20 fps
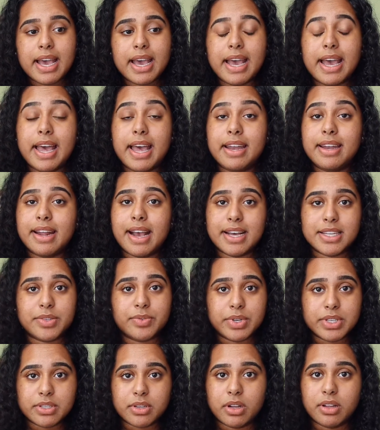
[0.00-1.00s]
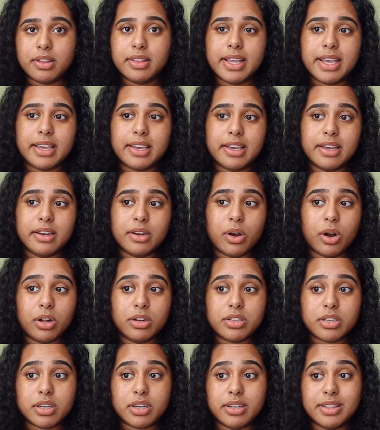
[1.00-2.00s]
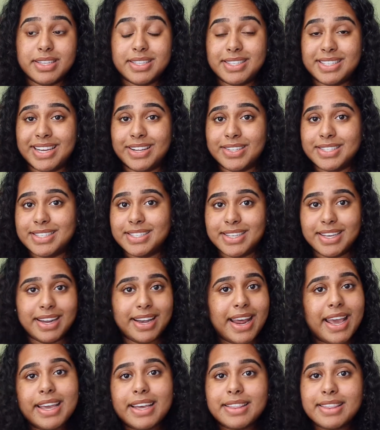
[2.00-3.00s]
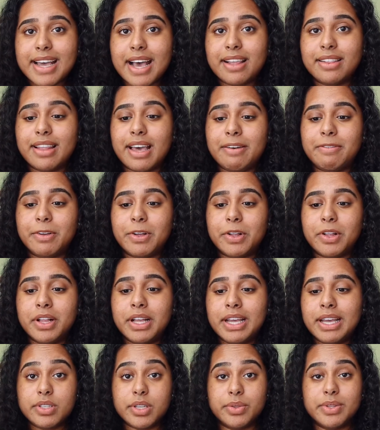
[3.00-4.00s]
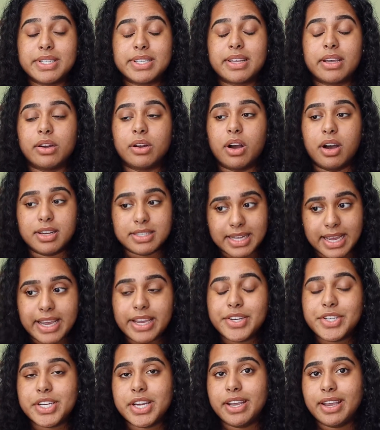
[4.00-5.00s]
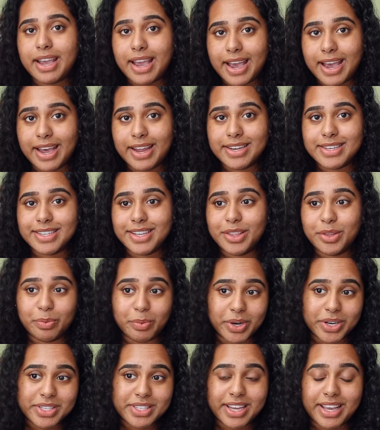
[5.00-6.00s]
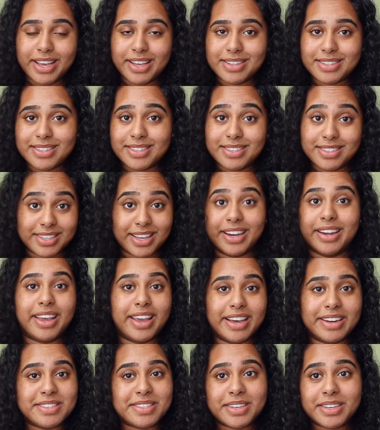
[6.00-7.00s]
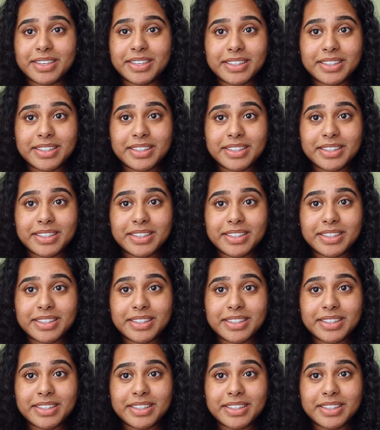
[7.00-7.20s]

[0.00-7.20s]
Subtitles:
and as a result, they can alter the cell's DNA at that level, so this can cause aging and, in the worst case, skin cancer.